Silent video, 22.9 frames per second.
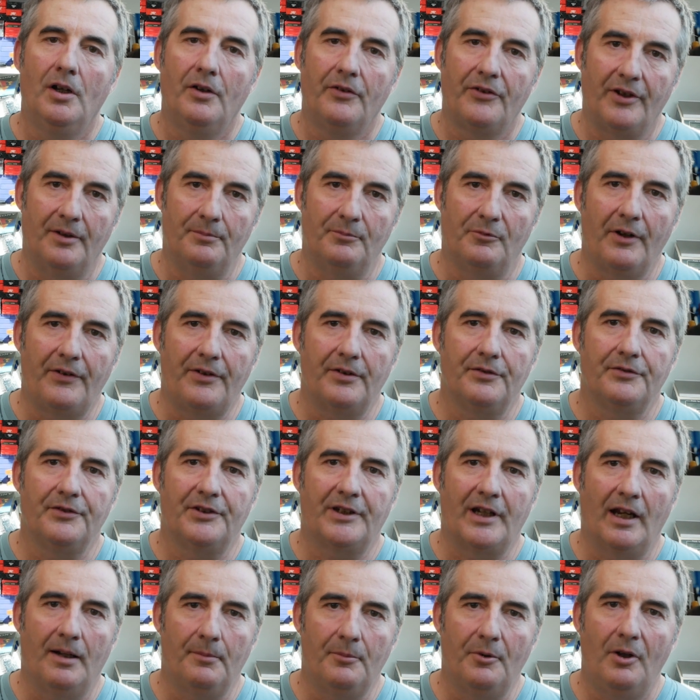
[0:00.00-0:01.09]
Some recent
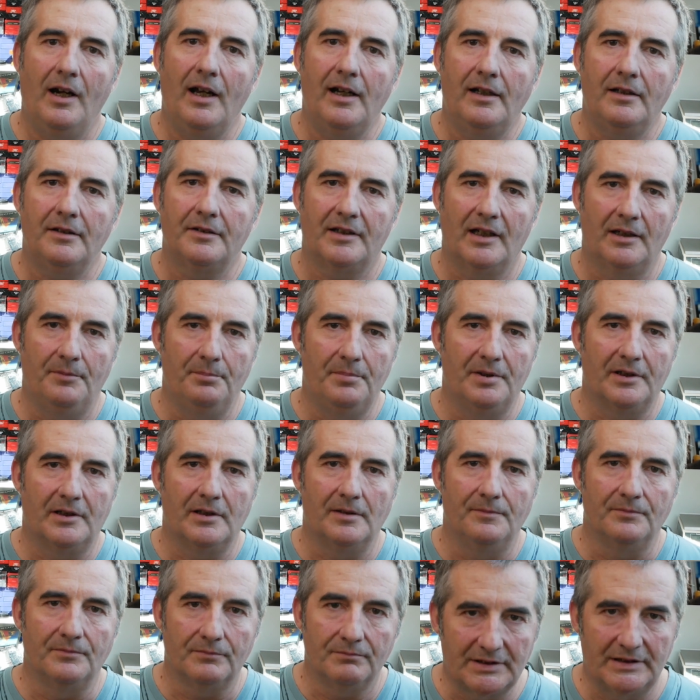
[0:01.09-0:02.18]
camera can
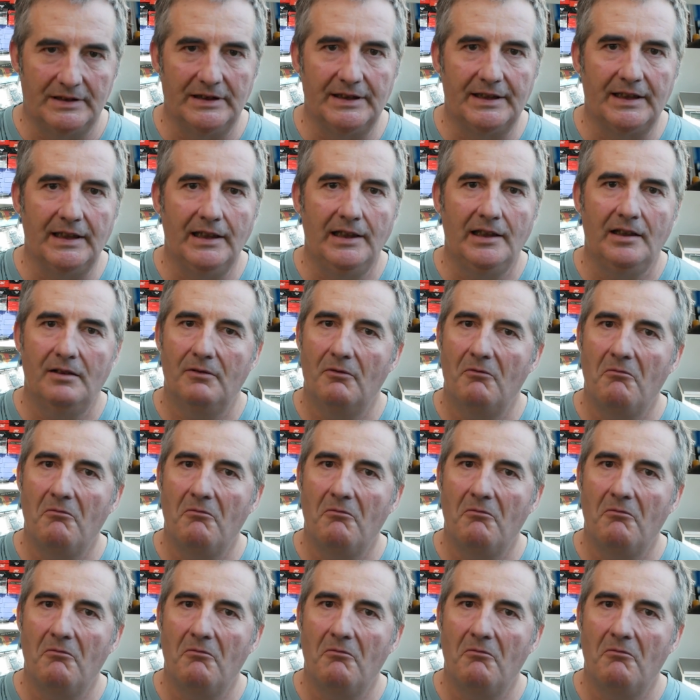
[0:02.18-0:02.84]
become sticky,